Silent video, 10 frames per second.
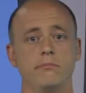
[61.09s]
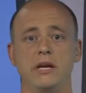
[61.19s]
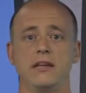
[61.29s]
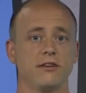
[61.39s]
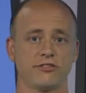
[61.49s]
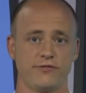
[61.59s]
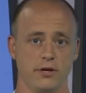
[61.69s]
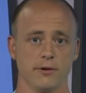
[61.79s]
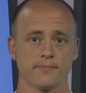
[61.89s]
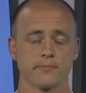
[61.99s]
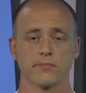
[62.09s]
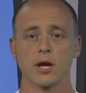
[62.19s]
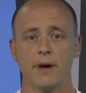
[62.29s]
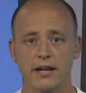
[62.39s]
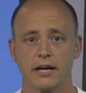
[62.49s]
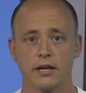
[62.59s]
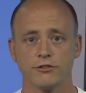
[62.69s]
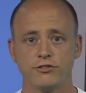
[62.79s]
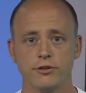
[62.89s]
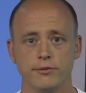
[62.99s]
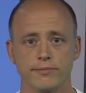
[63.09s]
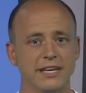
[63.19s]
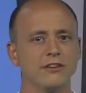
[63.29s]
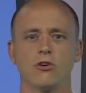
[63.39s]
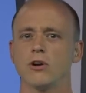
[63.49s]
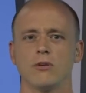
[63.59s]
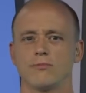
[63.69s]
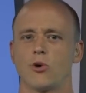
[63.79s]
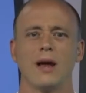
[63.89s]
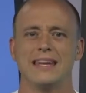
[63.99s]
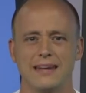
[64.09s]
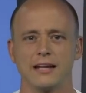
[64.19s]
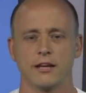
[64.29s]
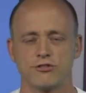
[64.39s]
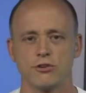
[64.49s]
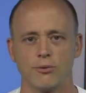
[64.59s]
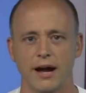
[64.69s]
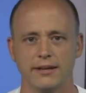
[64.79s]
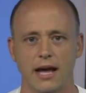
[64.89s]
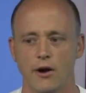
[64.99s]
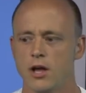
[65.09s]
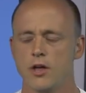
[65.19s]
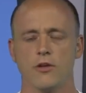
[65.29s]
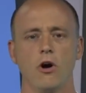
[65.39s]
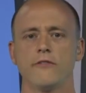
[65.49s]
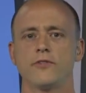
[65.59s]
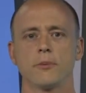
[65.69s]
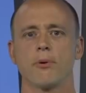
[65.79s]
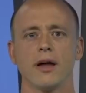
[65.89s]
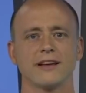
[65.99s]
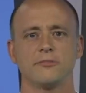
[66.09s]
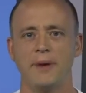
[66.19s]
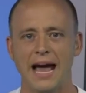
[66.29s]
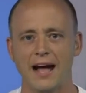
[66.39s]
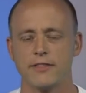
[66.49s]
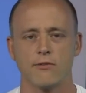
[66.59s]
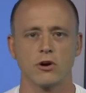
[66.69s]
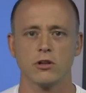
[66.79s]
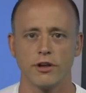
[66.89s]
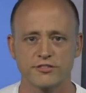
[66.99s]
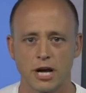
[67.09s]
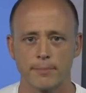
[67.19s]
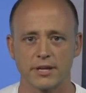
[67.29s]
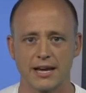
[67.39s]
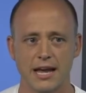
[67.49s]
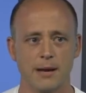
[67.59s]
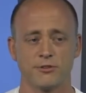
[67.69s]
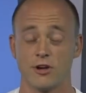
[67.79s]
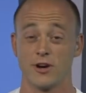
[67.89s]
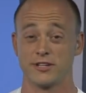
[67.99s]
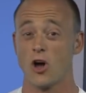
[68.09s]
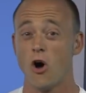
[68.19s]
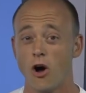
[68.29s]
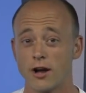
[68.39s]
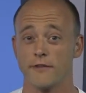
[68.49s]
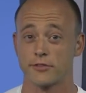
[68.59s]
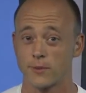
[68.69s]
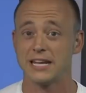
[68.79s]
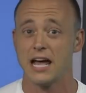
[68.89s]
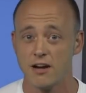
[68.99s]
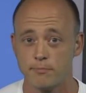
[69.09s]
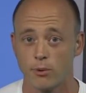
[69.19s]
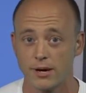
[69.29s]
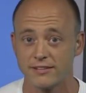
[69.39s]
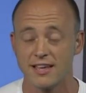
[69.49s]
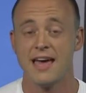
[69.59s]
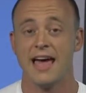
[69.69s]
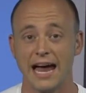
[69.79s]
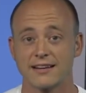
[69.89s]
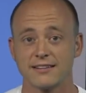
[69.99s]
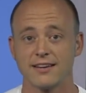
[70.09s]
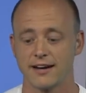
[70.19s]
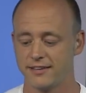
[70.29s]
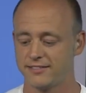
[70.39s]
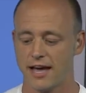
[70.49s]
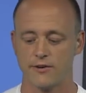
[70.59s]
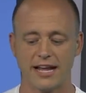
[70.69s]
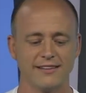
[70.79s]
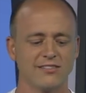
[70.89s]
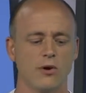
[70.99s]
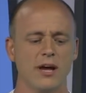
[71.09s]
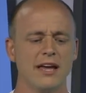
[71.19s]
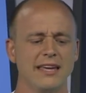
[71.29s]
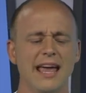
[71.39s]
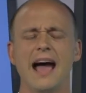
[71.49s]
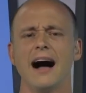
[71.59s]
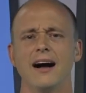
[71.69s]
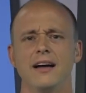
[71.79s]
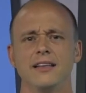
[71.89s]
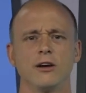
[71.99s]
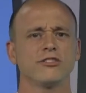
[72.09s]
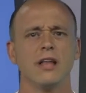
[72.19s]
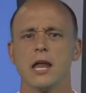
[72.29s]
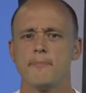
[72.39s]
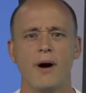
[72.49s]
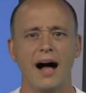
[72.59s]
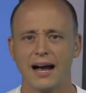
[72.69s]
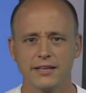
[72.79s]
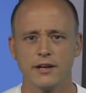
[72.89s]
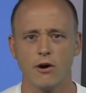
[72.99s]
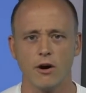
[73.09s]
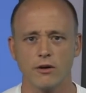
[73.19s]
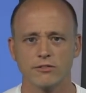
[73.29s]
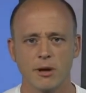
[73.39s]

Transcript: media sphere about LSU. Things aren't great at LSU right now. The on field product's bad. They've already lost a couple of games. They're a dog of three and a half points at Kentucky Saturday. And so, yeah, there's a lot of piling on.